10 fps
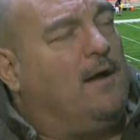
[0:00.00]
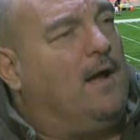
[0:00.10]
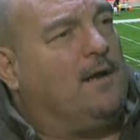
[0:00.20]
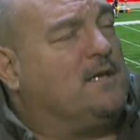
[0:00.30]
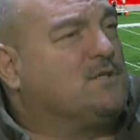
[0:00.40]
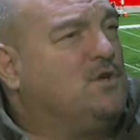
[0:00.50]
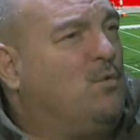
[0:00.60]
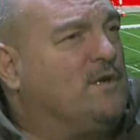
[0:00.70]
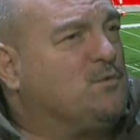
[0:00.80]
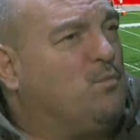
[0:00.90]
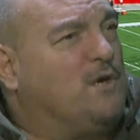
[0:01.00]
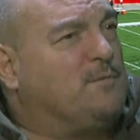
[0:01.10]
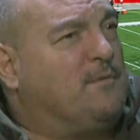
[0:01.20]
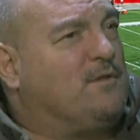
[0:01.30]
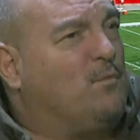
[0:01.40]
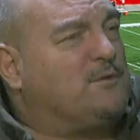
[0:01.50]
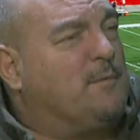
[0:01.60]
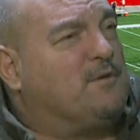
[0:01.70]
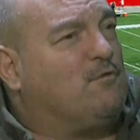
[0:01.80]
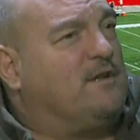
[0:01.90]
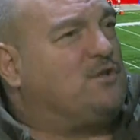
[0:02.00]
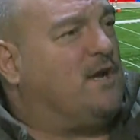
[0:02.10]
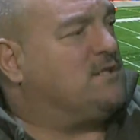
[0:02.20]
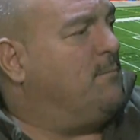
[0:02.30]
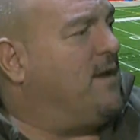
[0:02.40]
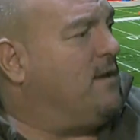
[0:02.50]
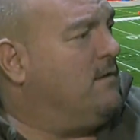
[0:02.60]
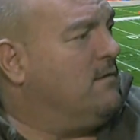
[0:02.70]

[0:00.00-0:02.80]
because once we put the Red Sox to bed,